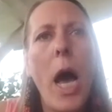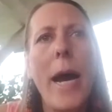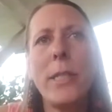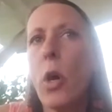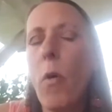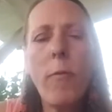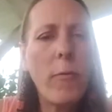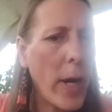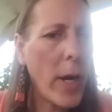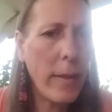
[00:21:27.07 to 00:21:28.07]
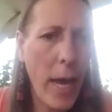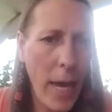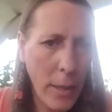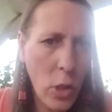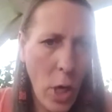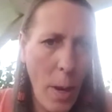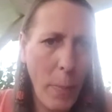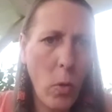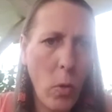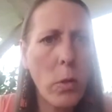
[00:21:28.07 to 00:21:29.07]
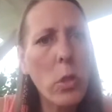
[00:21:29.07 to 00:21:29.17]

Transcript: I don't find that in topicals.